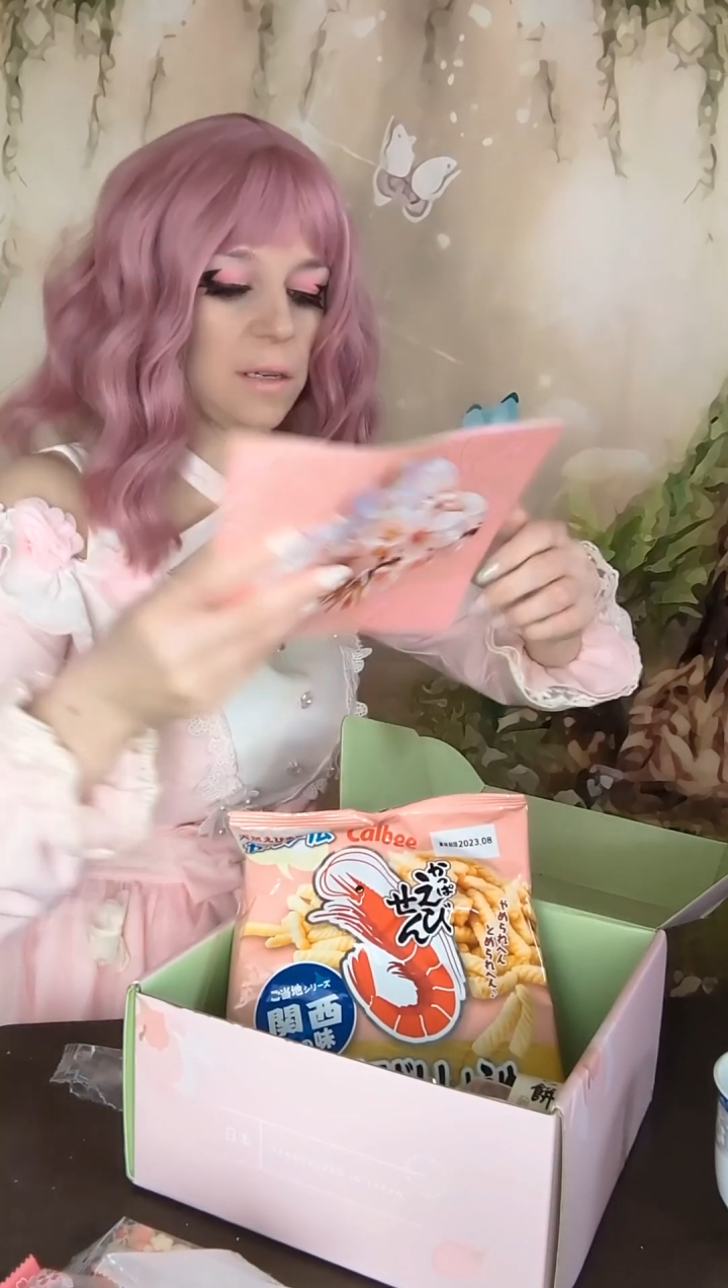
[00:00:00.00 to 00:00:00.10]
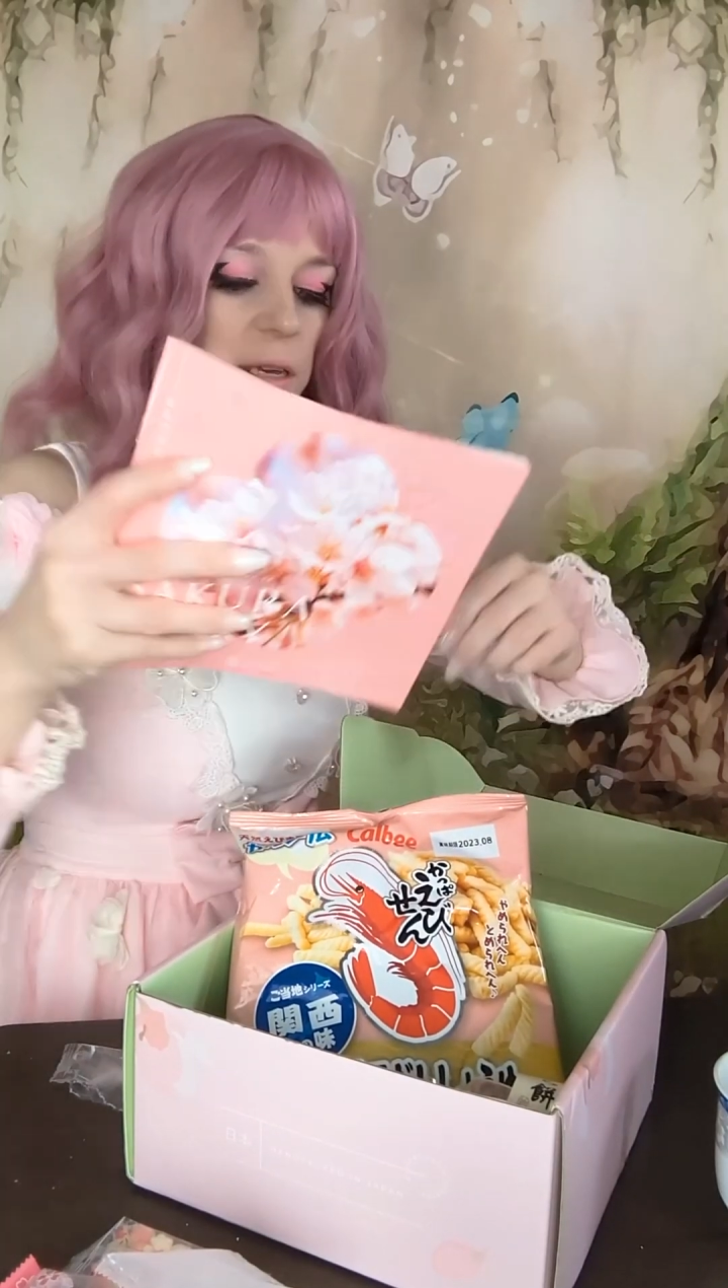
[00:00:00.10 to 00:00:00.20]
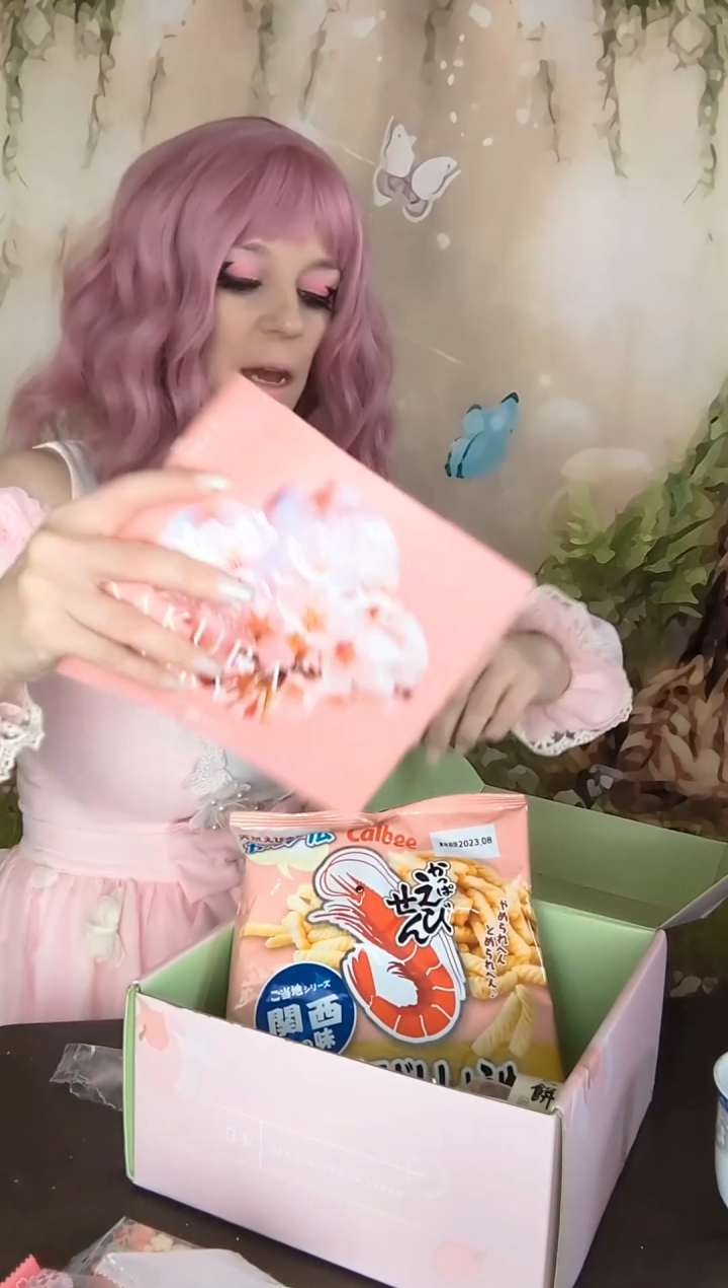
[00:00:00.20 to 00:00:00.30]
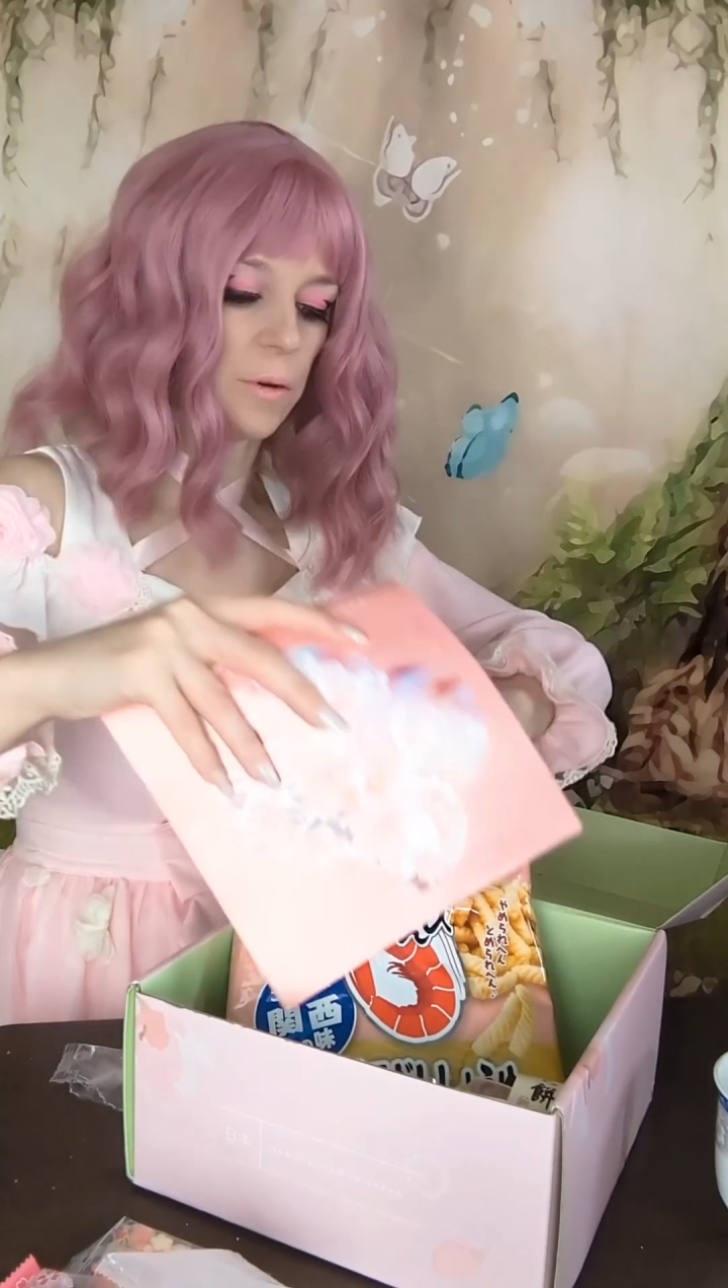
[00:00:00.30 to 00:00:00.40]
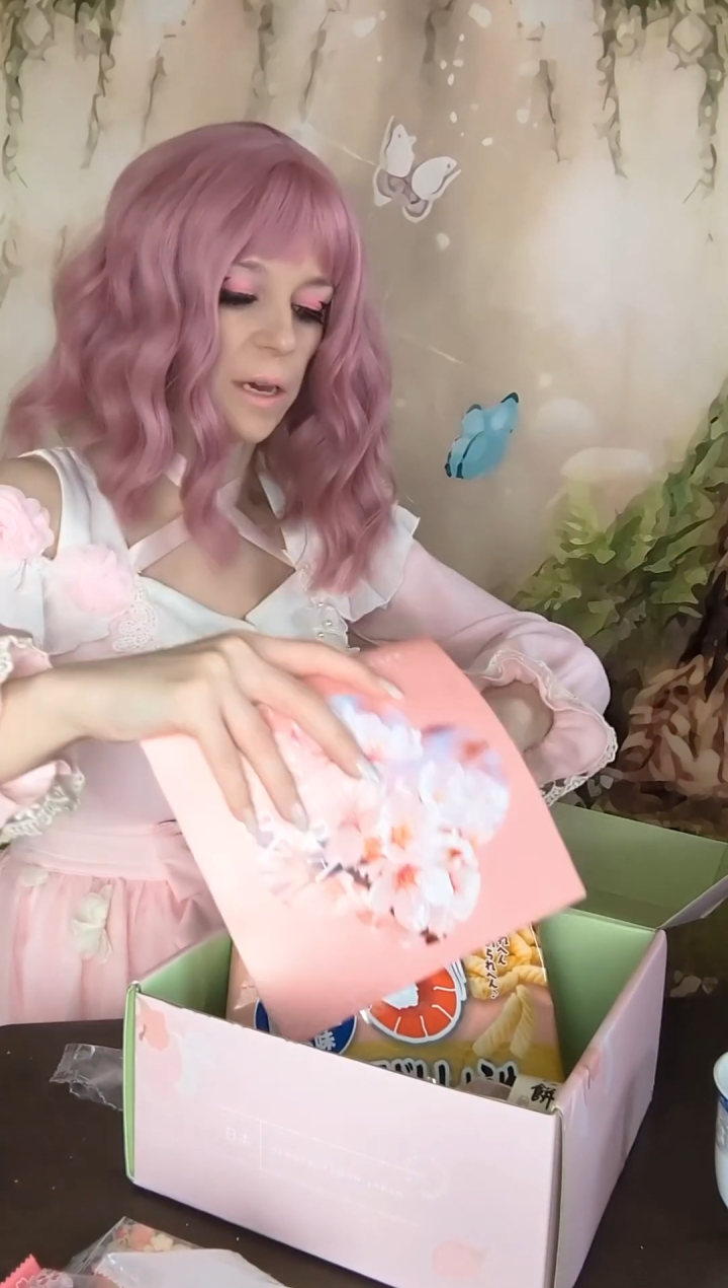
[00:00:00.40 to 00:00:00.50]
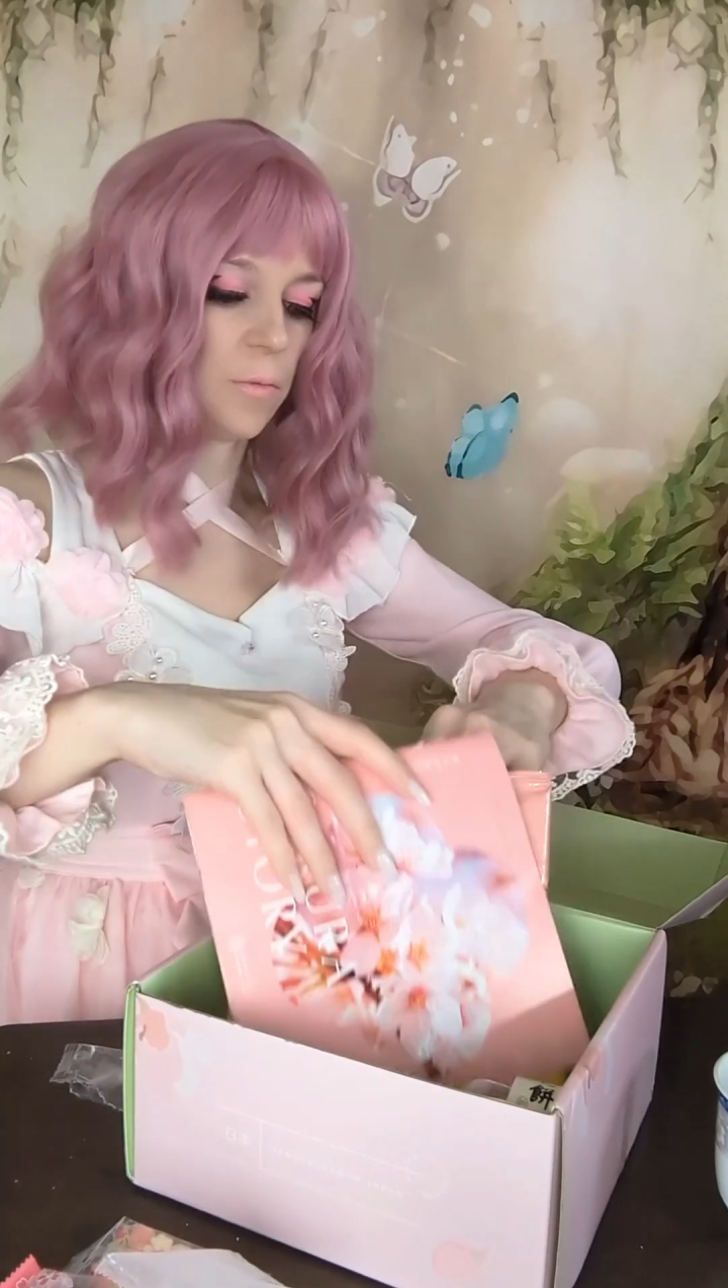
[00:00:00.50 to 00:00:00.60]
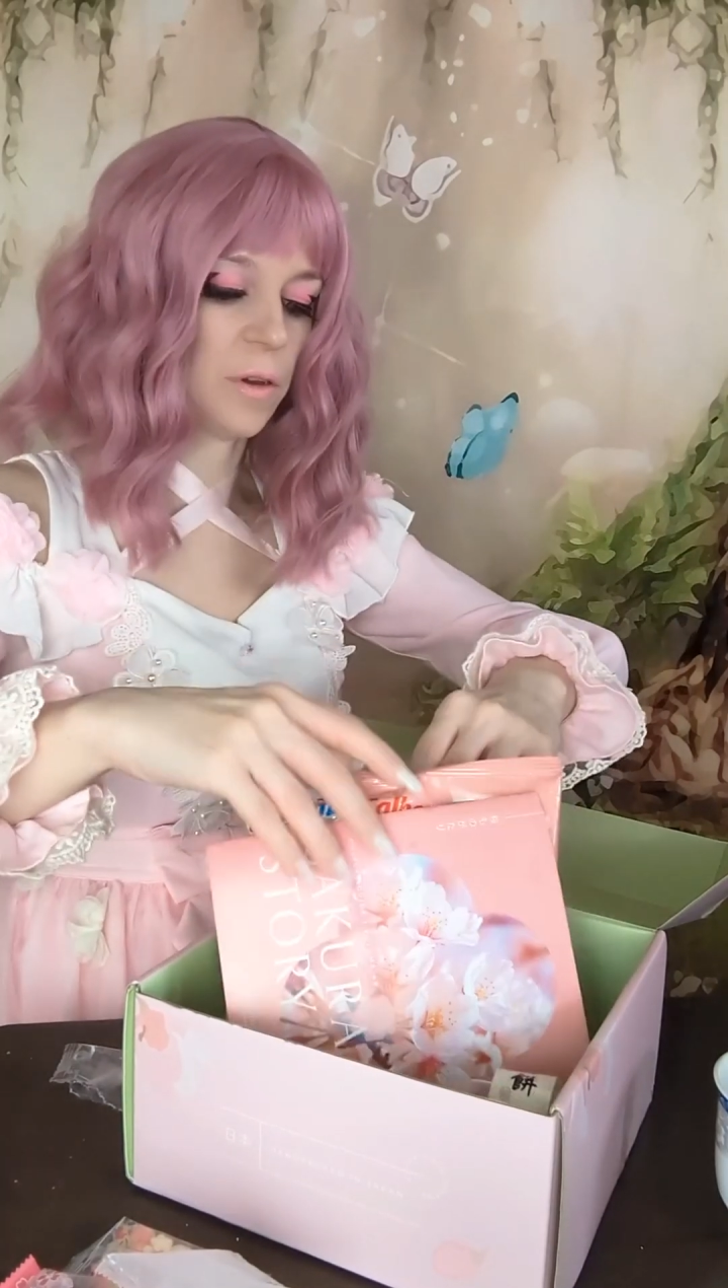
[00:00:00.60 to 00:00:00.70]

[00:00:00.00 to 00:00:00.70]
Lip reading: Yeah, okay, it